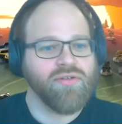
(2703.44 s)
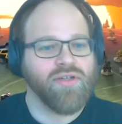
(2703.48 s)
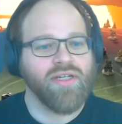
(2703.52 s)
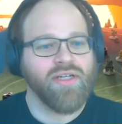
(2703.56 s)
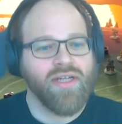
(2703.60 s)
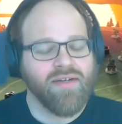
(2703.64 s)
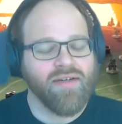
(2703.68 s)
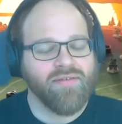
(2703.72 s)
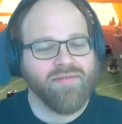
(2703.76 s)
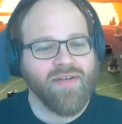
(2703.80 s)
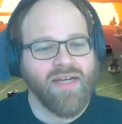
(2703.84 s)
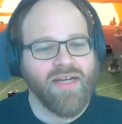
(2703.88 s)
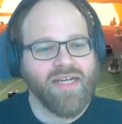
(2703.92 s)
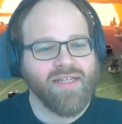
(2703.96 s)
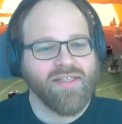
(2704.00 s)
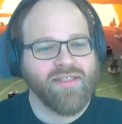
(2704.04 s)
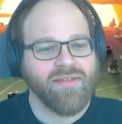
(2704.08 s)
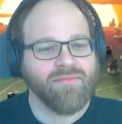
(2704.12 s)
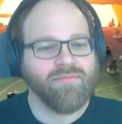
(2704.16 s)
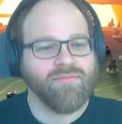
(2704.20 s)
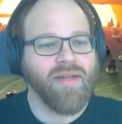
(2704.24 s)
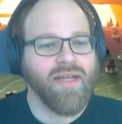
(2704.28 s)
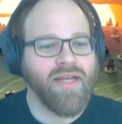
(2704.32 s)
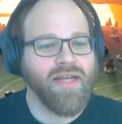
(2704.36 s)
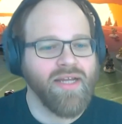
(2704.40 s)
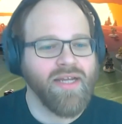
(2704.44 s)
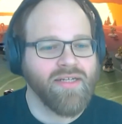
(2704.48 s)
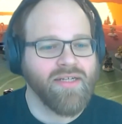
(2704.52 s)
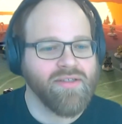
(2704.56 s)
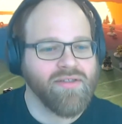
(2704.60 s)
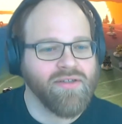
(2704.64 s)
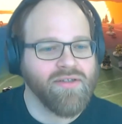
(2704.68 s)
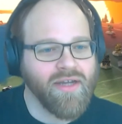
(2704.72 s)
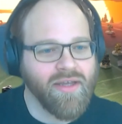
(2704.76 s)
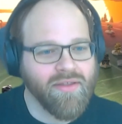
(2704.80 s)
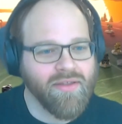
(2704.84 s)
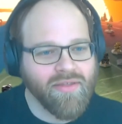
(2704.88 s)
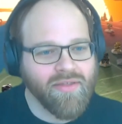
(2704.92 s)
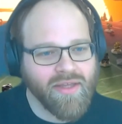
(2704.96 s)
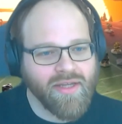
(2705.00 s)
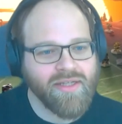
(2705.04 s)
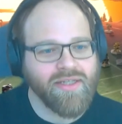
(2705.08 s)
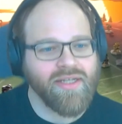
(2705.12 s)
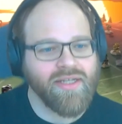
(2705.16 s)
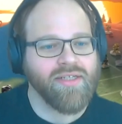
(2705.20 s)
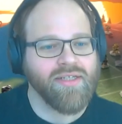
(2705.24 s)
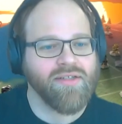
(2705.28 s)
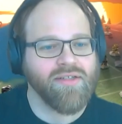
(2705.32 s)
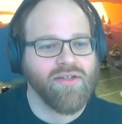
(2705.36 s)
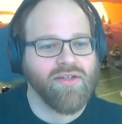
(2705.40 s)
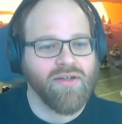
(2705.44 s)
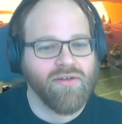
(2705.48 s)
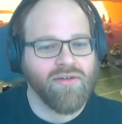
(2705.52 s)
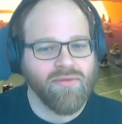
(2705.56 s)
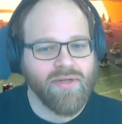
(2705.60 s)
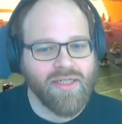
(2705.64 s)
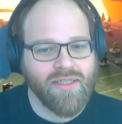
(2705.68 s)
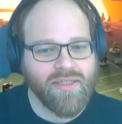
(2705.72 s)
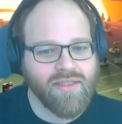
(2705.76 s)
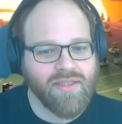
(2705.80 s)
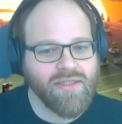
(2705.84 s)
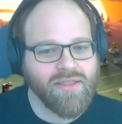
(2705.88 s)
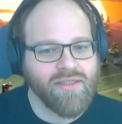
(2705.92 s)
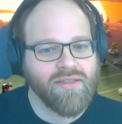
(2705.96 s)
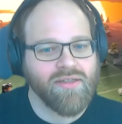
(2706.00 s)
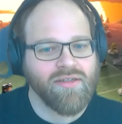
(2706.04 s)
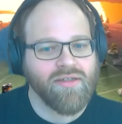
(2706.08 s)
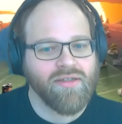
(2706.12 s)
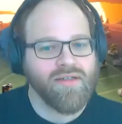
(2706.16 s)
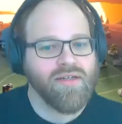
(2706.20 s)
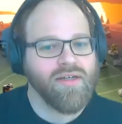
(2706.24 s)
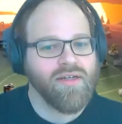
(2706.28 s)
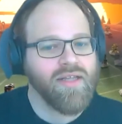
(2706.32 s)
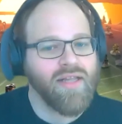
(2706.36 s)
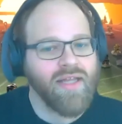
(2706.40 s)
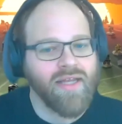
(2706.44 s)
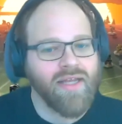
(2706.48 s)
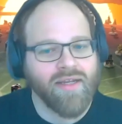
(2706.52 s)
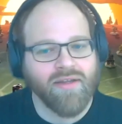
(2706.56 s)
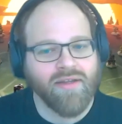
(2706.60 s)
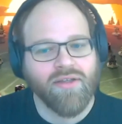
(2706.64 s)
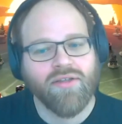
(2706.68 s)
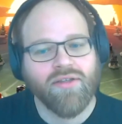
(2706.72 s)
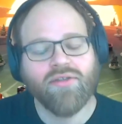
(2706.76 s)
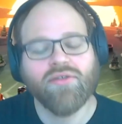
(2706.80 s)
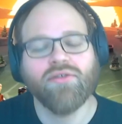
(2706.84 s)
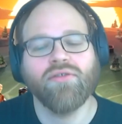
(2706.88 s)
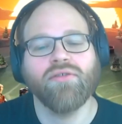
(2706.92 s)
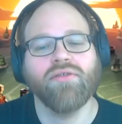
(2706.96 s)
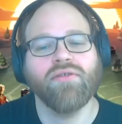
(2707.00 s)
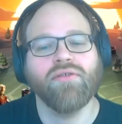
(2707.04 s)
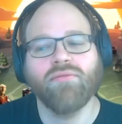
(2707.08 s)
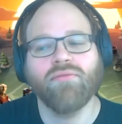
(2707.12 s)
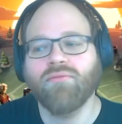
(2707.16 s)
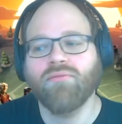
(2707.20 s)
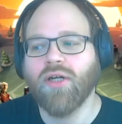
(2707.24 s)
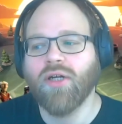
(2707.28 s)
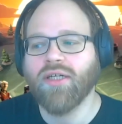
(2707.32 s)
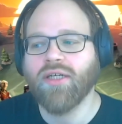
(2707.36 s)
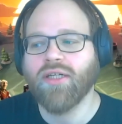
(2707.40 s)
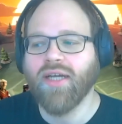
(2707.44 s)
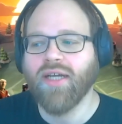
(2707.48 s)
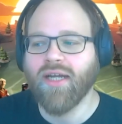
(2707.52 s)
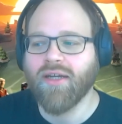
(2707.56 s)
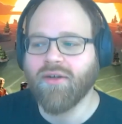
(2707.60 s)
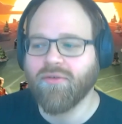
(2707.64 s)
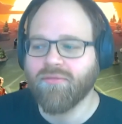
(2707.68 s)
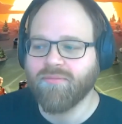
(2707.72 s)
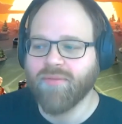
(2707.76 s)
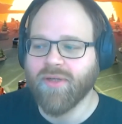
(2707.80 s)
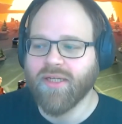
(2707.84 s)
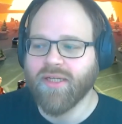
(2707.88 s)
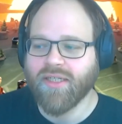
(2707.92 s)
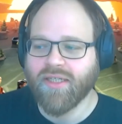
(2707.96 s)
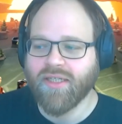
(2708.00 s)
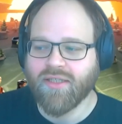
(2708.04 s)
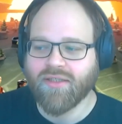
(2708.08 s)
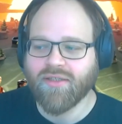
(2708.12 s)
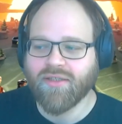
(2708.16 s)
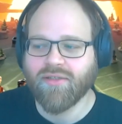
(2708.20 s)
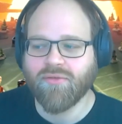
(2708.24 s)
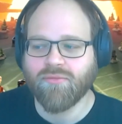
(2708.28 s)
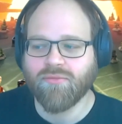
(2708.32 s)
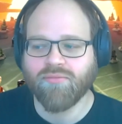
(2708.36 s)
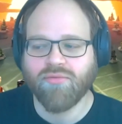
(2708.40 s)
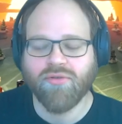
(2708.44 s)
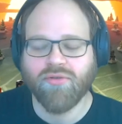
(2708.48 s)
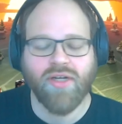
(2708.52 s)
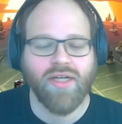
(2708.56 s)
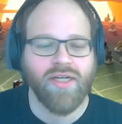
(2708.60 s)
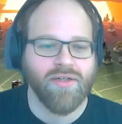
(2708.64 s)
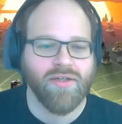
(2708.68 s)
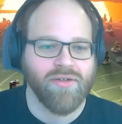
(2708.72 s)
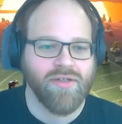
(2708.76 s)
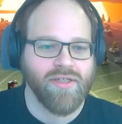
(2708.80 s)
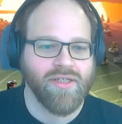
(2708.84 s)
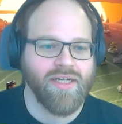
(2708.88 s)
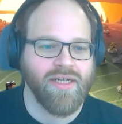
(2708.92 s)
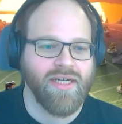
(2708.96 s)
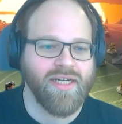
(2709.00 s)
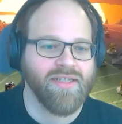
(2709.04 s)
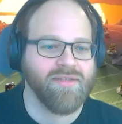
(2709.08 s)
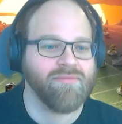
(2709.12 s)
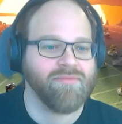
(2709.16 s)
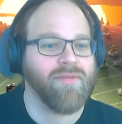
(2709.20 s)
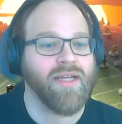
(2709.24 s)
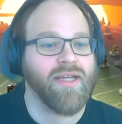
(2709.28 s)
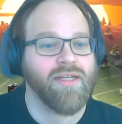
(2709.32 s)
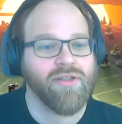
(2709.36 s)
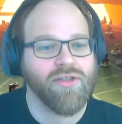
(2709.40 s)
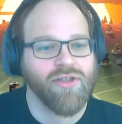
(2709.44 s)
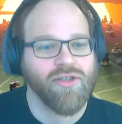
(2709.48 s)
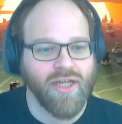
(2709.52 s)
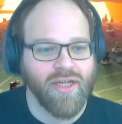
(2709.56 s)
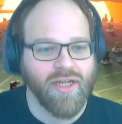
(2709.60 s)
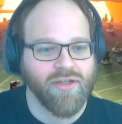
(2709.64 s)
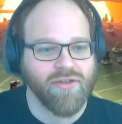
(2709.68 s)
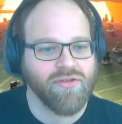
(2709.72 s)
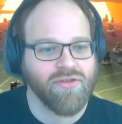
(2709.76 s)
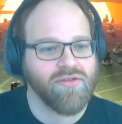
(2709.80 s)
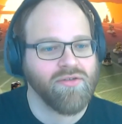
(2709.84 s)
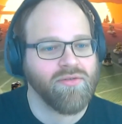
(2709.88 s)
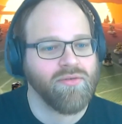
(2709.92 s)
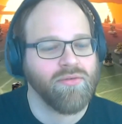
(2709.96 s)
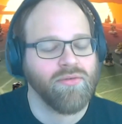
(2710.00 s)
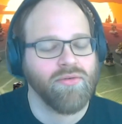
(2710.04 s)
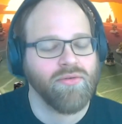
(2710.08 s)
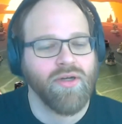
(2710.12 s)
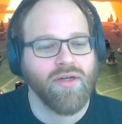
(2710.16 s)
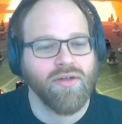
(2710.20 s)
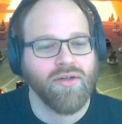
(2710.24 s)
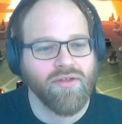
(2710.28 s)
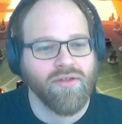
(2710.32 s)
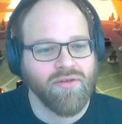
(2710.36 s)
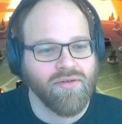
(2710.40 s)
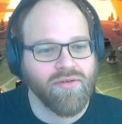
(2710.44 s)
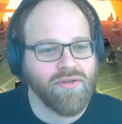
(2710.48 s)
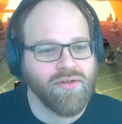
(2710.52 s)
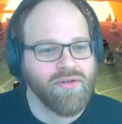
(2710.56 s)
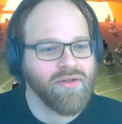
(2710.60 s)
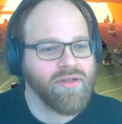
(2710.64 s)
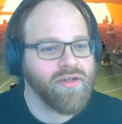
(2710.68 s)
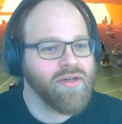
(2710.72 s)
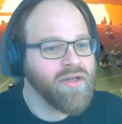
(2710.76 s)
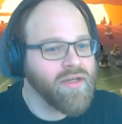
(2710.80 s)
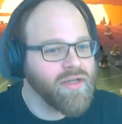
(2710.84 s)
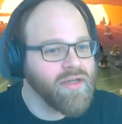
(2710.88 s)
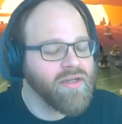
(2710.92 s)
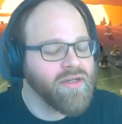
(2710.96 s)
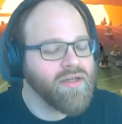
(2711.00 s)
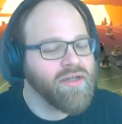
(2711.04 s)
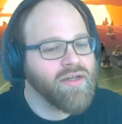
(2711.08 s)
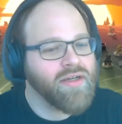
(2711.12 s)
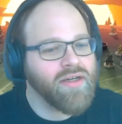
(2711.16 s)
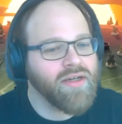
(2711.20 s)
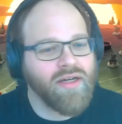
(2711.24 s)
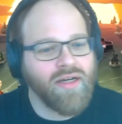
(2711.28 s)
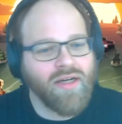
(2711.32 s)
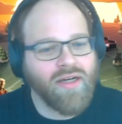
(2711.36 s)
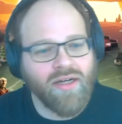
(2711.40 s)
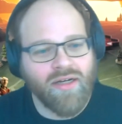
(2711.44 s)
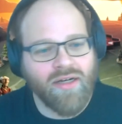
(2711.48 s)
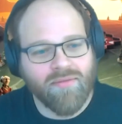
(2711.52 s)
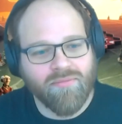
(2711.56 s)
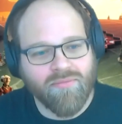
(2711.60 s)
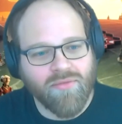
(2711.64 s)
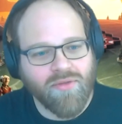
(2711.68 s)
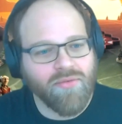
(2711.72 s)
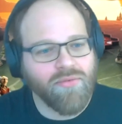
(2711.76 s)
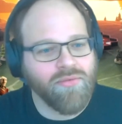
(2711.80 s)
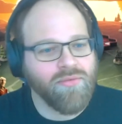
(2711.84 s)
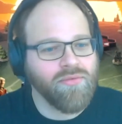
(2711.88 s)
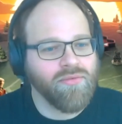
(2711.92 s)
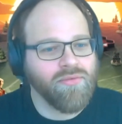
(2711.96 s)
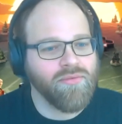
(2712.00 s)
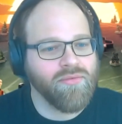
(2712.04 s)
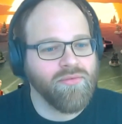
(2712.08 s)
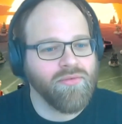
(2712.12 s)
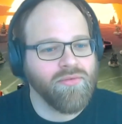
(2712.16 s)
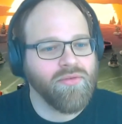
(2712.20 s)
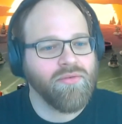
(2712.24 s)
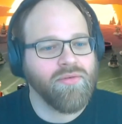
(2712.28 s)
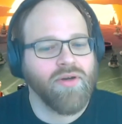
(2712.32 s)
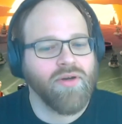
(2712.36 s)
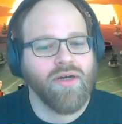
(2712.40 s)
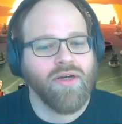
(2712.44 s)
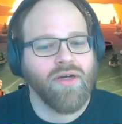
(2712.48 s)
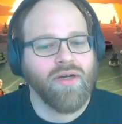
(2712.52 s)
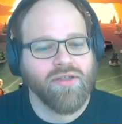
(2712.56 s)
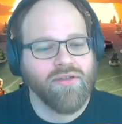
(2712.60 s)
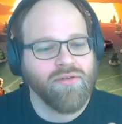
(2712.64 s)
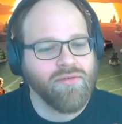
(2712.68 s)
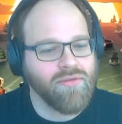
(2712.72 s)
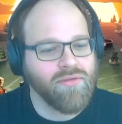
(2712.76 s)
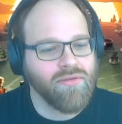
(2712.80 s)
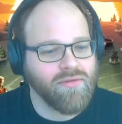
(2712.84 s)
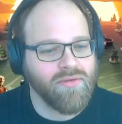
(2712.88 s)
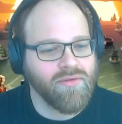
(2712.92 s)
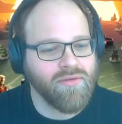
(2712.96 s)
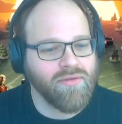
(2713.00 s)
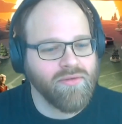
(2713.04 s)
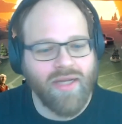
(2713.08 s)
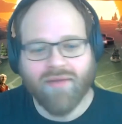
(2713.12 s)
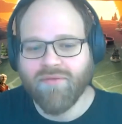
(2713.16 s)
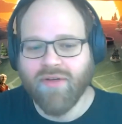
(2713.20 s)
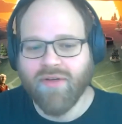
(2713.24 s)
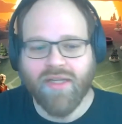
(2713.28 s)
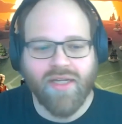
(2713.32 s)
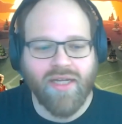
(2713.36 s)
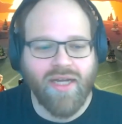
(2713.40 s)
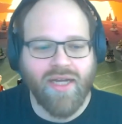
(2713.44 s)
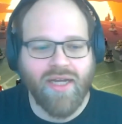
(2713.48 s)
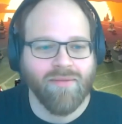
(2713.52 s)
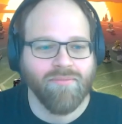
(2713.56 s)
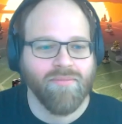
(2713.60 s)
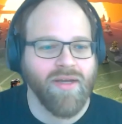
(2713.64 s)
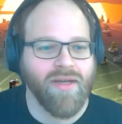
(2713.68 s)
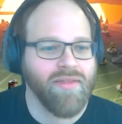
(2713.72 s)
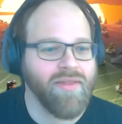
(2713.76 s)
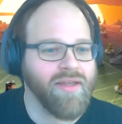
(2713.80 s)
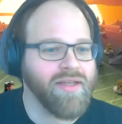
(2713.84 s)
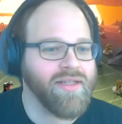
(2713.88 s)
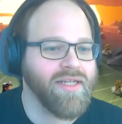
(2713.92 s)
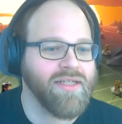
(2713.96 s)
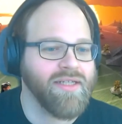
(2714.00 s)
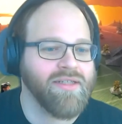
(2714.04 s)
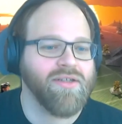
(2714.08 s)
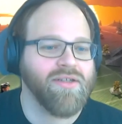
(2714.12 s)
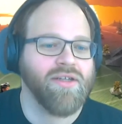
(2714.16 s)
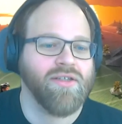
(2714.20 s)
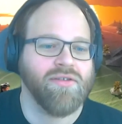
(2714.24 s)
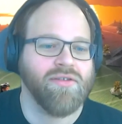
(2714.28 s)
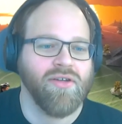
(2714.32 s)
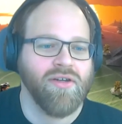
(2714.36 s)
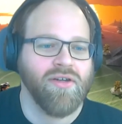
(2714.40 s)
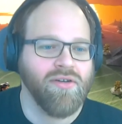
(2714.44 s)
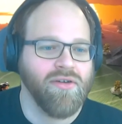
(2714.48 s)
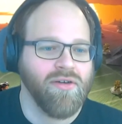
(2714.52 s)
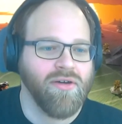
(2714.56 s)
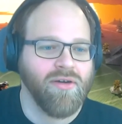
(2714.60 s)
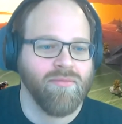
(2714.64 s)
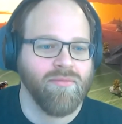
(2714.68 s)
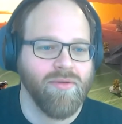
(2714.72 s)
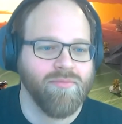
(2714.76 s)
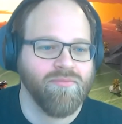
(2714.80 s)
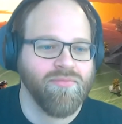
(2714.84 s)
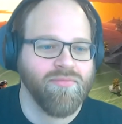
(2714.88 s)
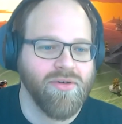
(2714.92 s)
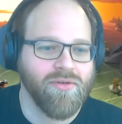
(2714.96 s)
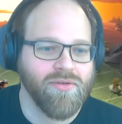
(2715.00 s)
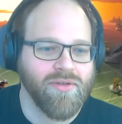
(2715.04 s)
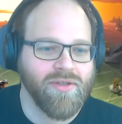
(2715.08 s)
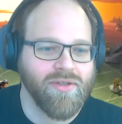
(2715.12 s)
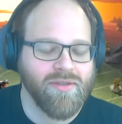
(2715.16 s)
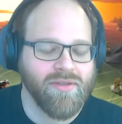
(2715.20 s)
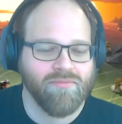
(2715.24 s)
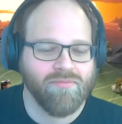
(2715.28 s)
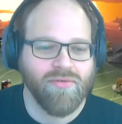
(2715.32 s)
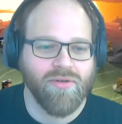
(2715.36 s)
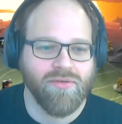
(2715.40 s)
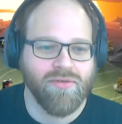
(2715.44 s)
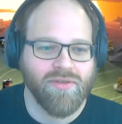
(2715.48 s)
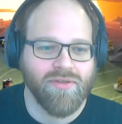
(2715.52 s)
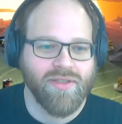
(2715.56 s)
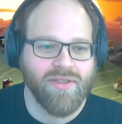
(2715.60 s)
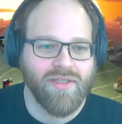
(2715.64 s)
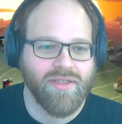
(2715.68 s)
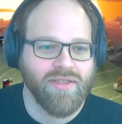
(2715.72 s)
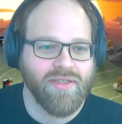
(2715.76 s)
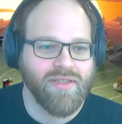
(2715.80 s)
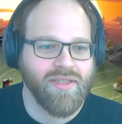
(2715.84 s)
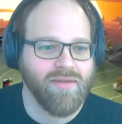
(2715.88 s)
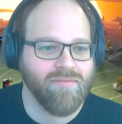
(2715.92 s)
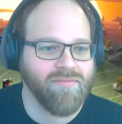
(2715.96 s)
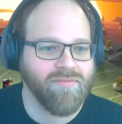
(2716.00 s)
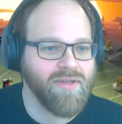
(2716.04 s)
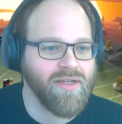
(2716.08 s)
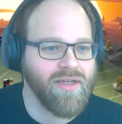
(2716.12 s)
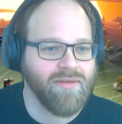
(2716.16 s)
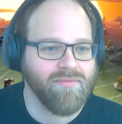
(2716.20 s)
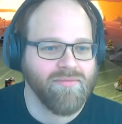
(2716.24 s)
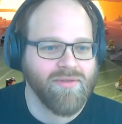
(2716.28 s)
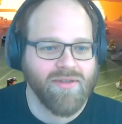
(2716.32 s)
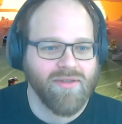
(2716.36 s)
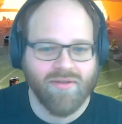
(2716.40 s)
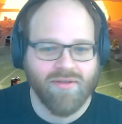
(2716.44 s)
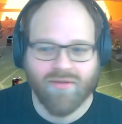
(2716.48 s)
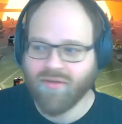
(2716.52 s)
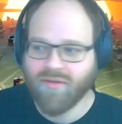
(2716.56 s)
an advanced player. So I think there's always, like, what kind of buildings you prioritize might change throughout your throughout your leveling up. I think that's also a normal process sometimes.